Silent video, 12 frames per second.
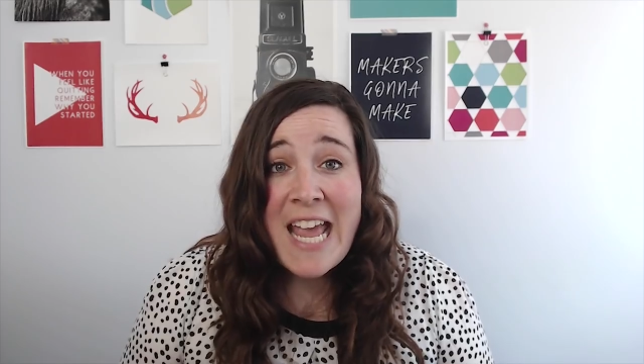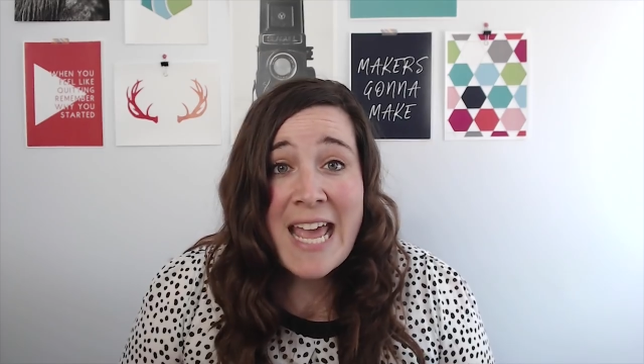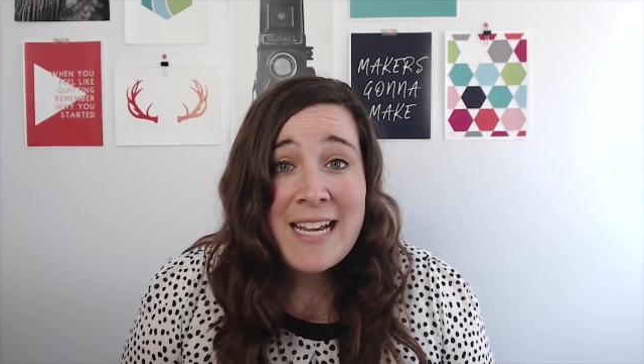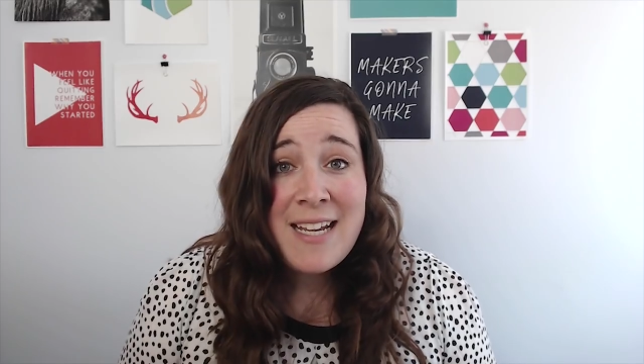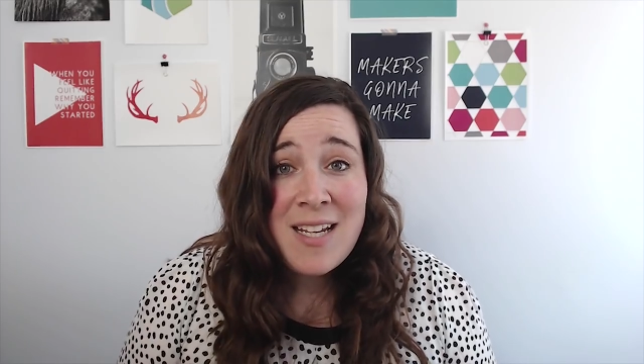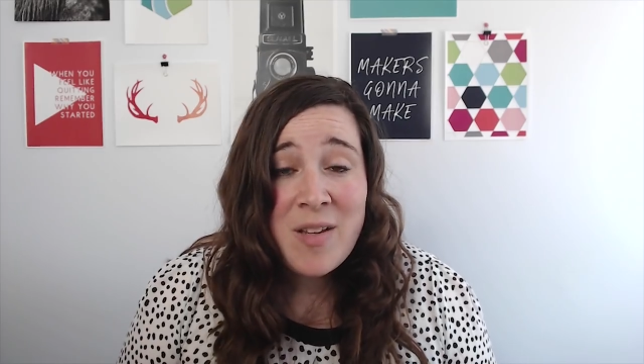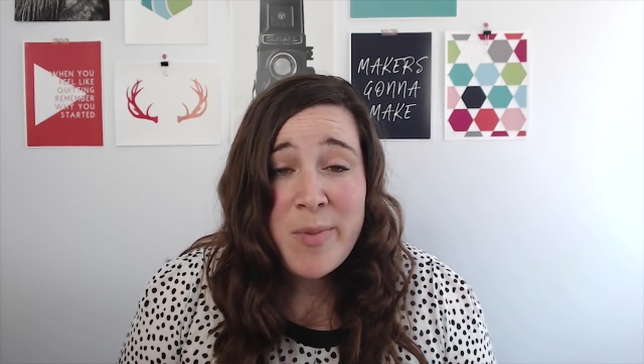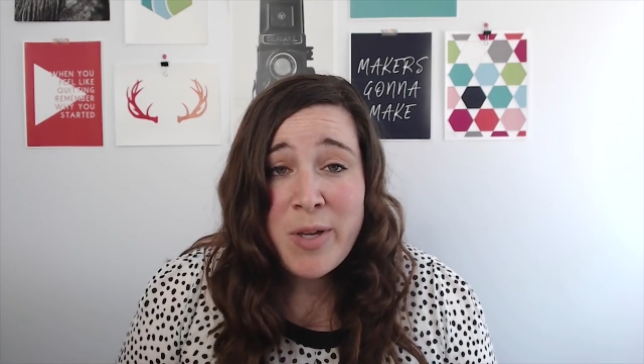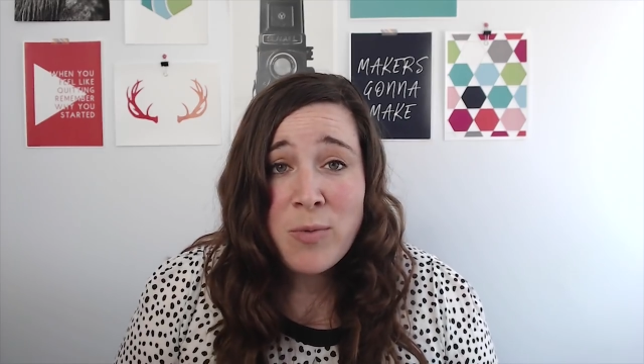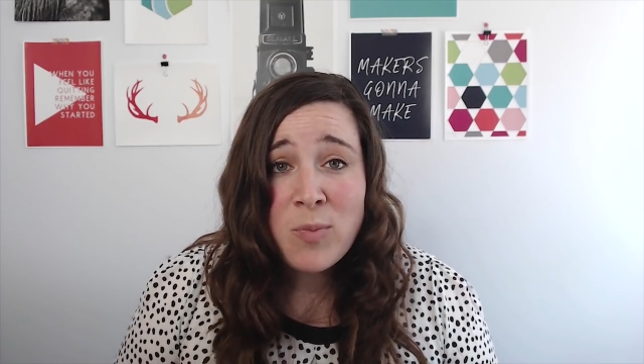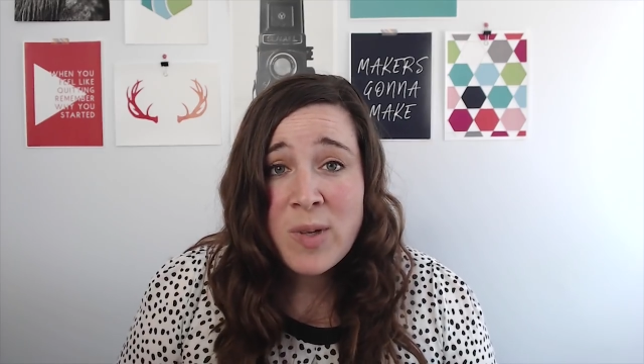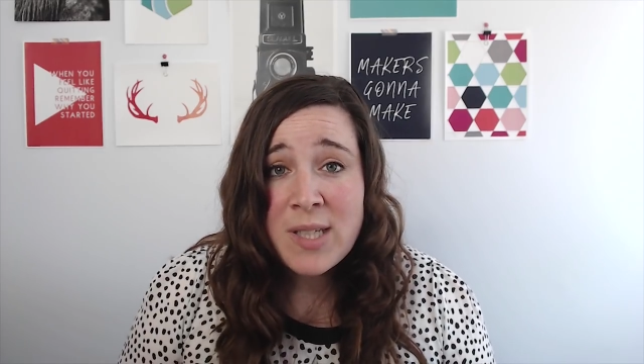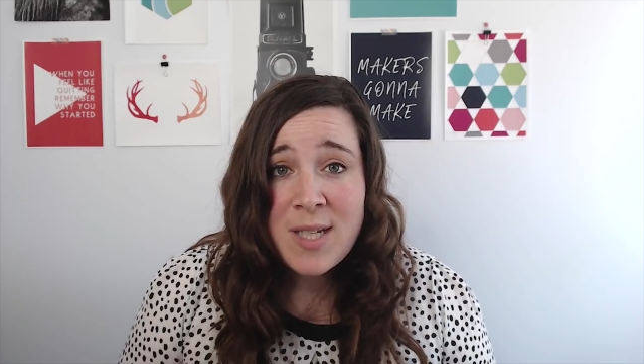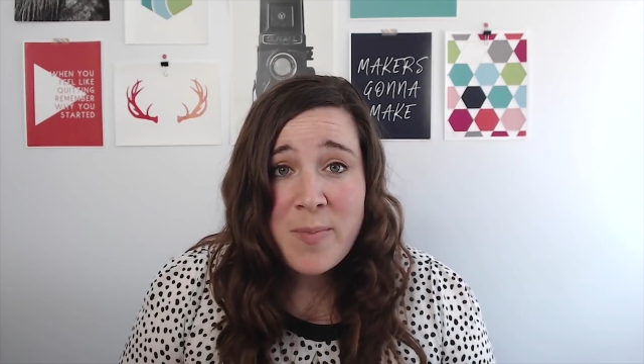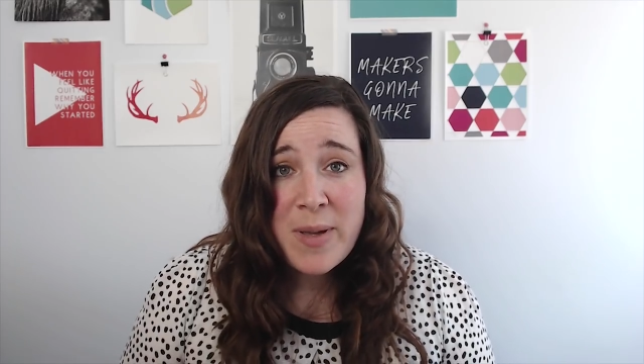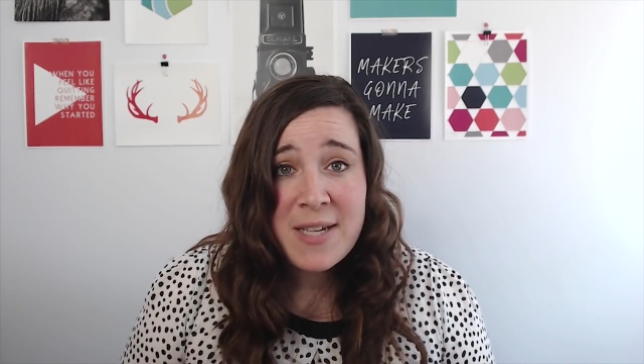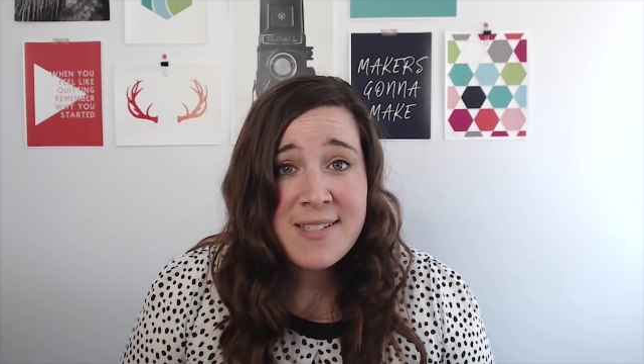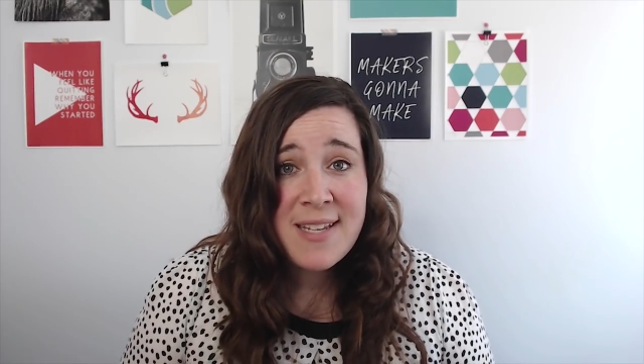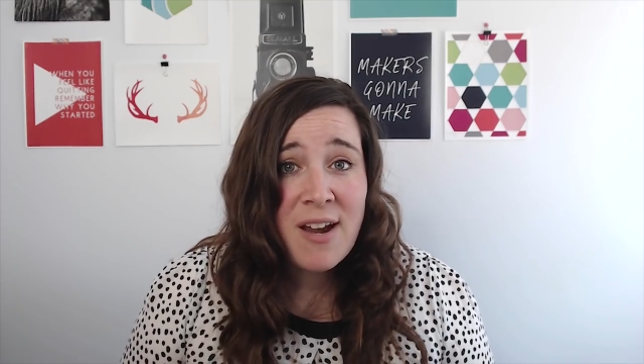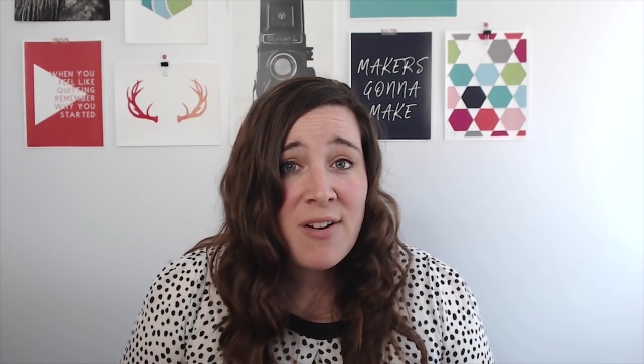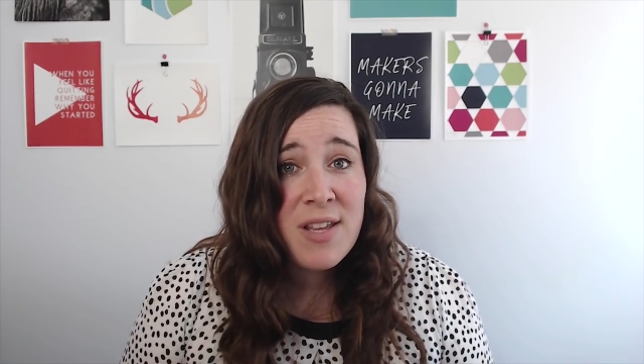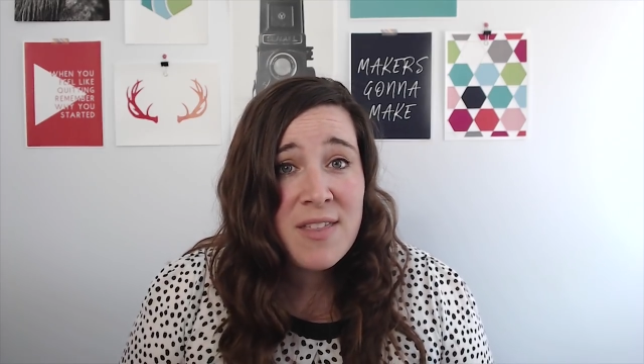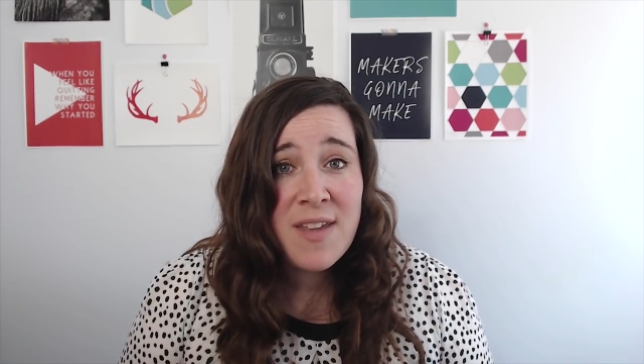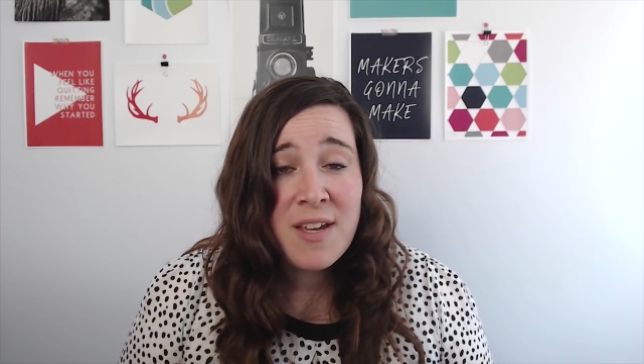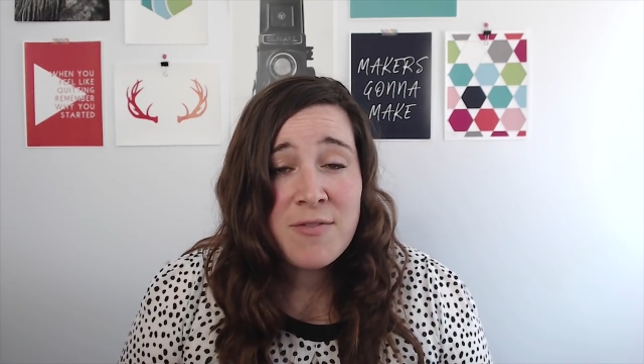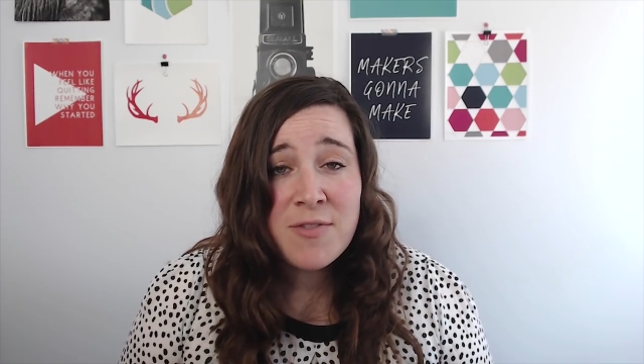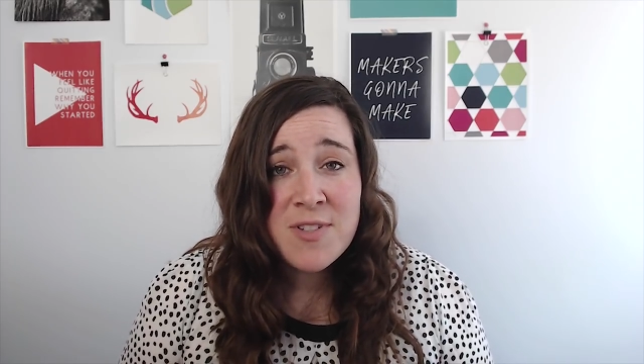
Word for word: editing can be a really big, scary thing for